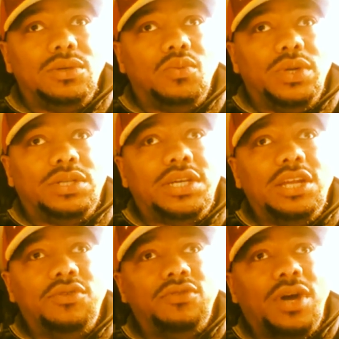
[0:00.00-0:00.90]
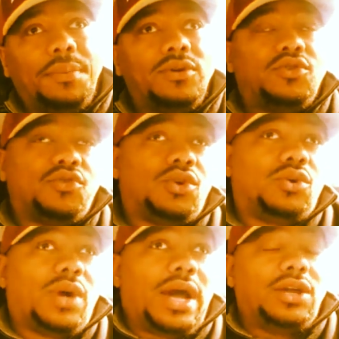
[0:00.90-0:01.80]
when Kendrick dropped
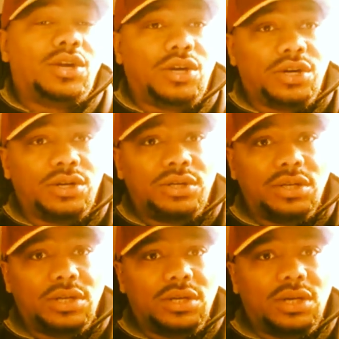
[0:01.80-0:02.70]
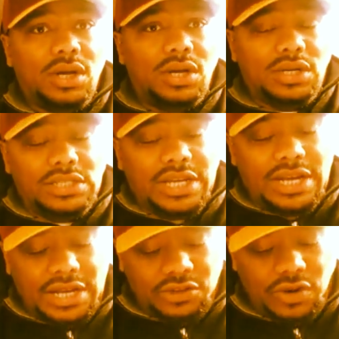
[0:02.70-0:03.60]
Control, I heard
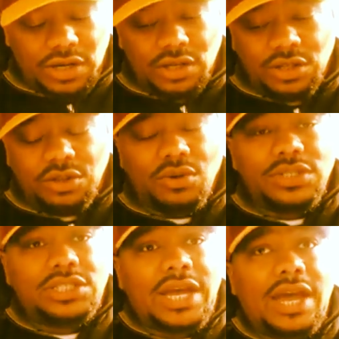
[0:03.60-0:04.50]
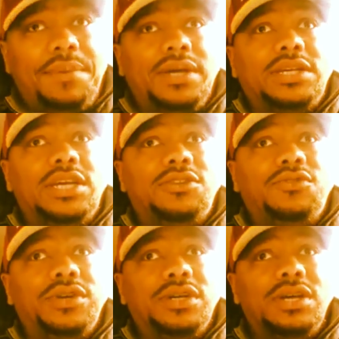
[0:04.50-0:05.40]
Electronica throw a jab at
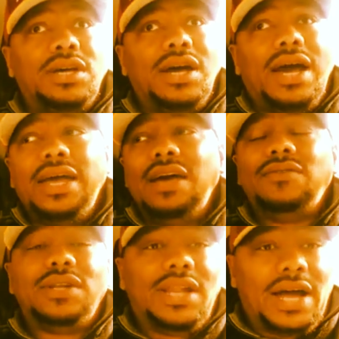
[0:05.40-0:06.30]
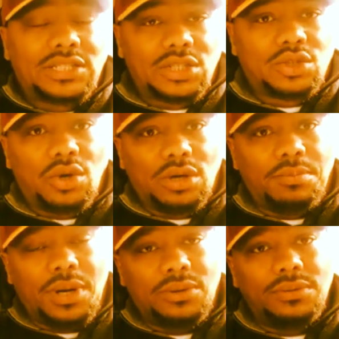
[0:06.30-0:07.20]
Kendrick. I have a lot to talk
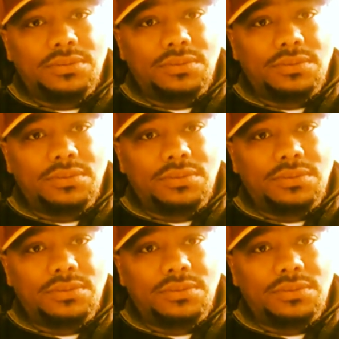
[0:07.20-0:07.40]
about.